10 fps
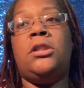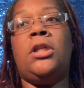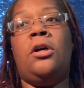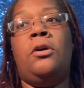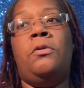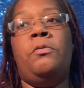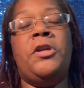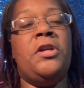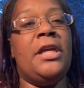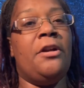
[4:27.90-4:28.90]
So
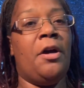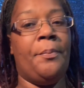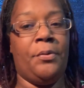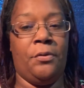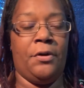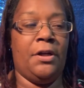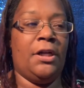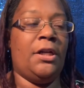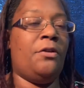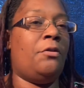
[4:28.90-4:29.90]
when you get on
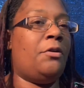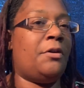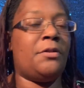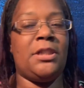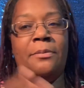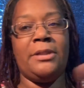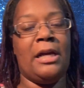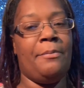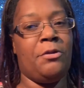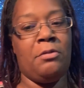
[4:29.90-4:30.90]
board or
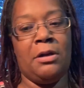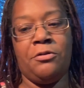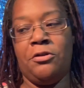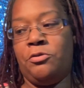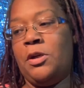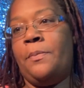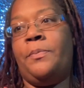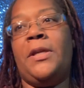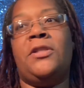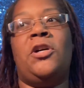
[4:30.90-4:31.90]
sometime throughout your trip,
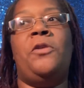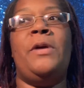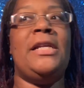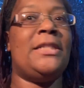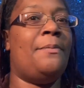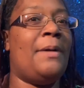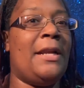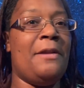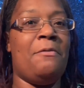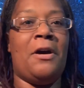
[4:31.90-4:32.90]
there's always
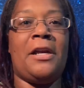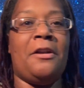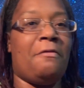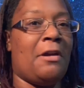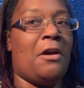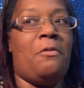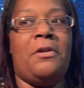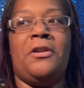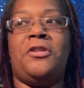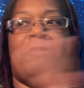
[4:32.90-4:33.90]
somebody walking around
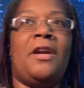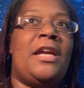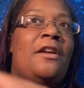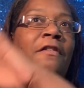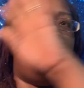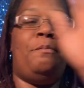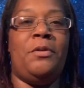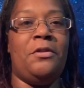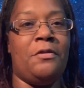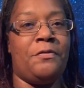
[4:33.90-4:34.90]
with a tray of
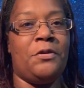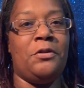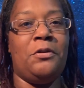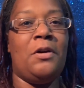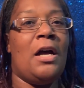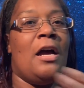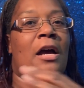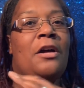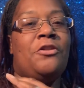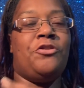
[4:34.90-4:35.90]
beautiful
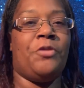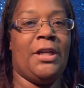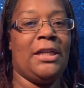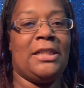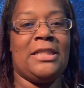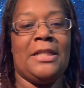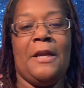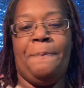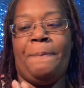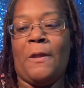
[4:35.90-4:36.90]
drinks,
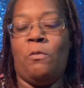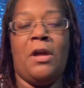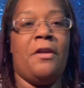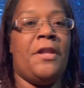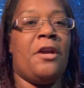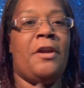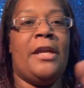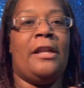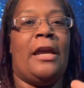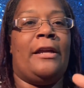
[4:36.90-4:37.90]
whether they're
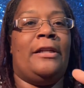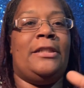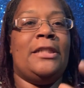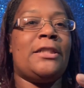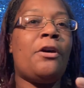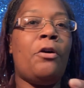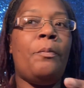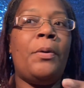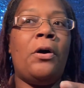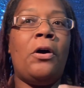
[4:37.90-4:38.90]
in like a
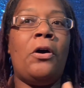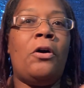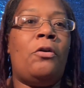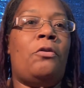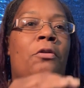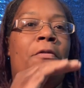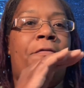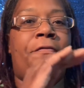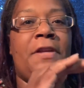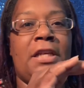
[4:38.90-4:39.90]
disco ball or a
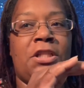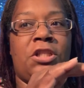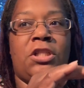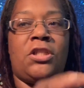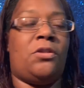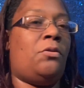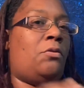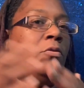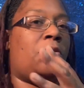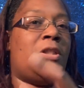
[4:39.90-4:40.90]
fish
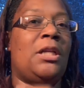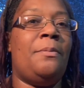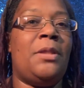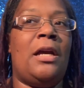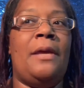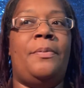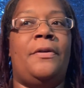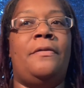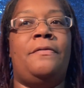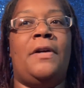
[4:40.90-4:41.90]
or some type
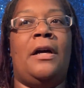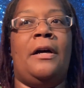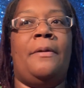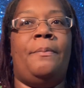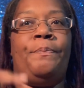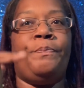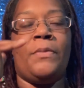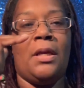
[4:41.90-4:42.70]
of, um,